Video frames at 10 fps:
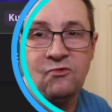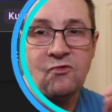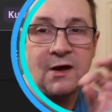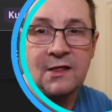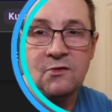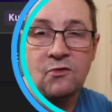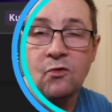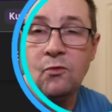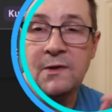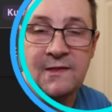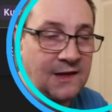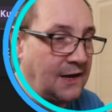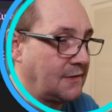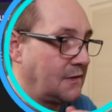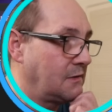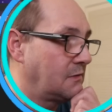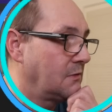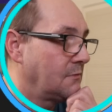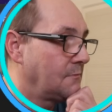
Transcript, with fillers: directly in the tool where the text is.